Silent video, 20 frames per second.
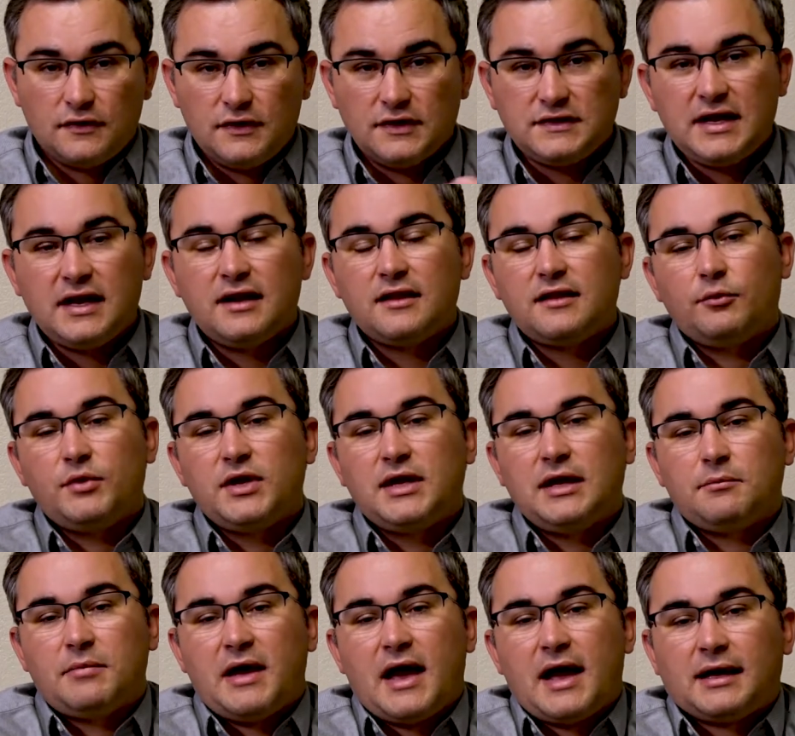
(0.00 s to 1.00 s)
The data that we
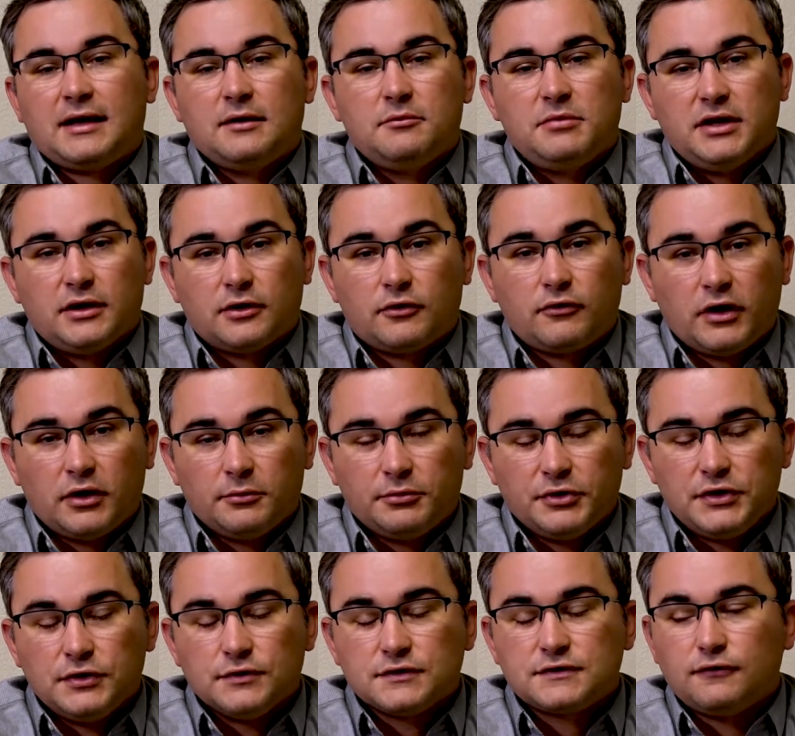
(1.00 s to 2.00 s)
get back can be incredibly
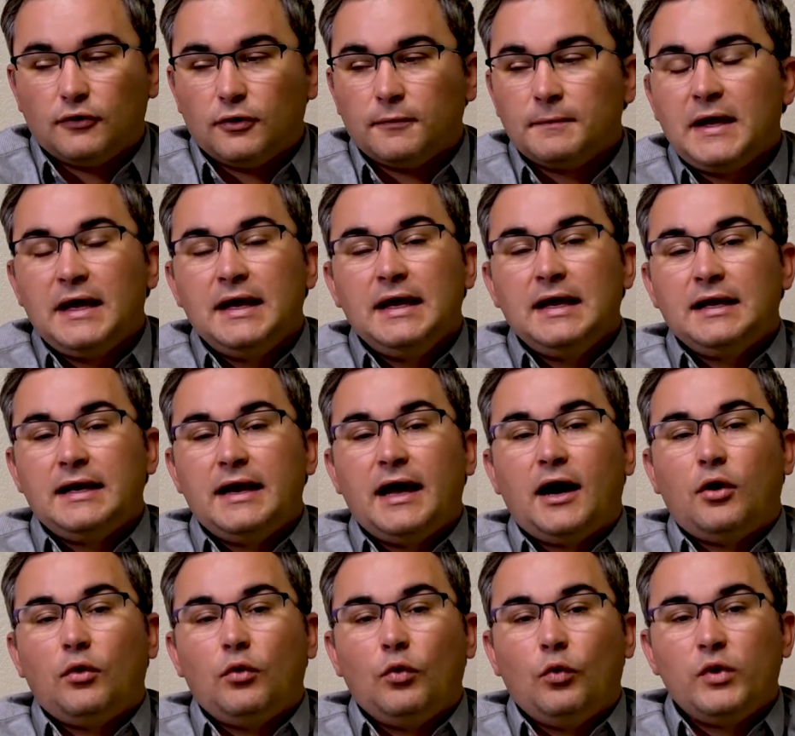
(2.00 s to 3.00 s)
useful.
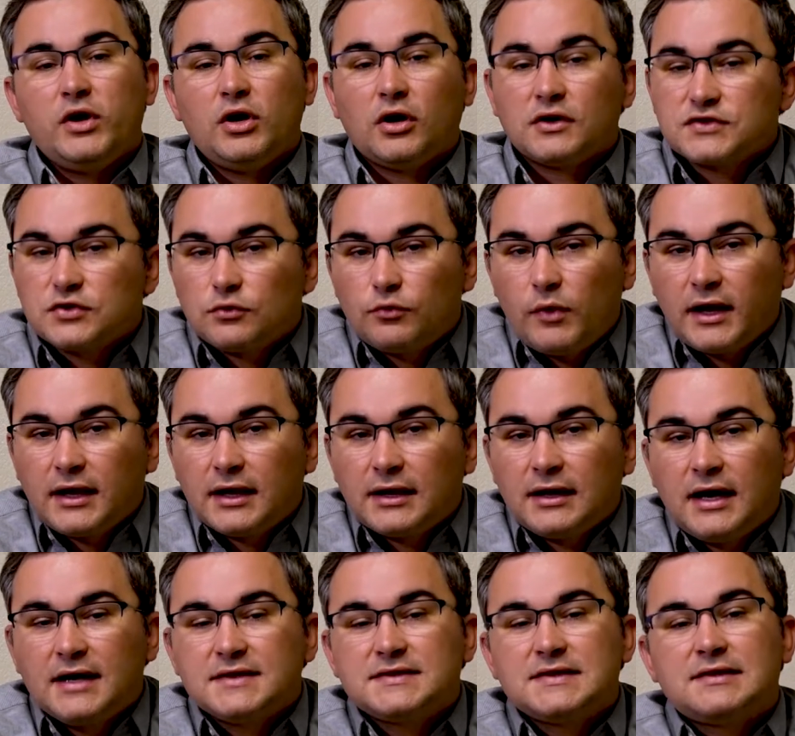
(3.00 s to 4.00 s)
Now, we also
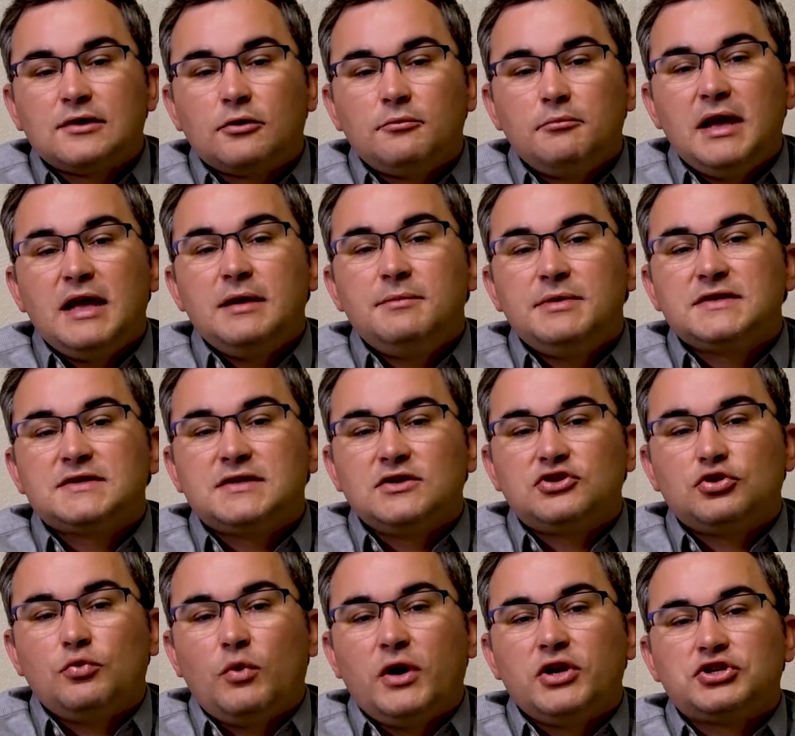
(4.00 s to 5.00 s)
recognize that there may be
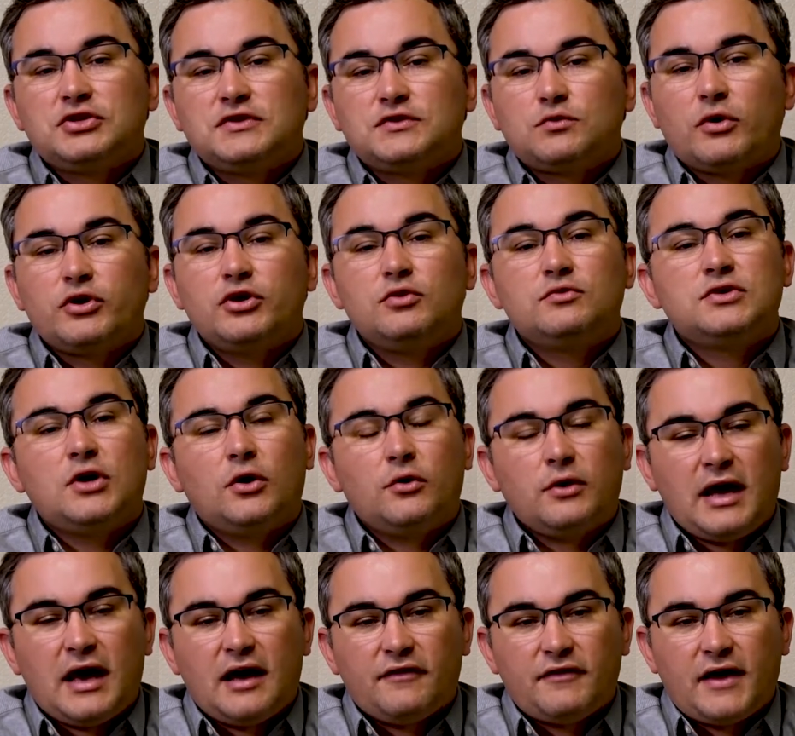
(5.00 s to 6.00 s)
situations where you don't
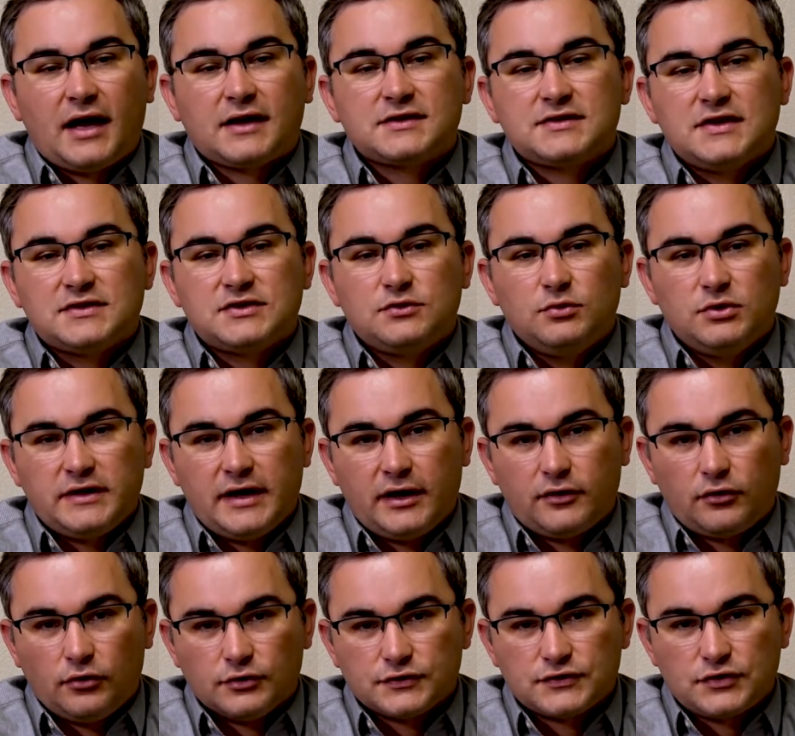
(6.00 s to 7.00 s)
have access to a
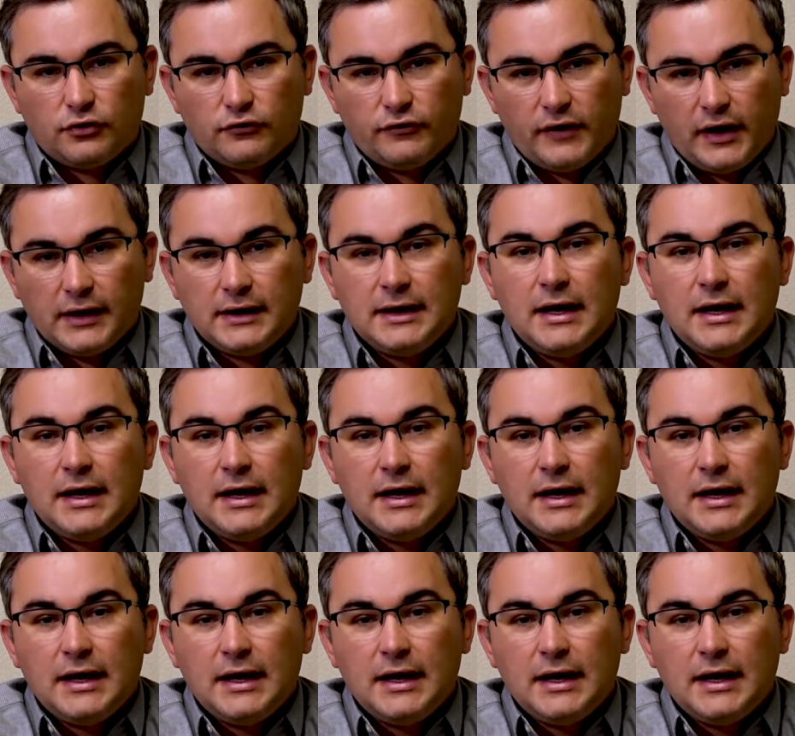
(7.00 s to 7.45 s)
downhole survey.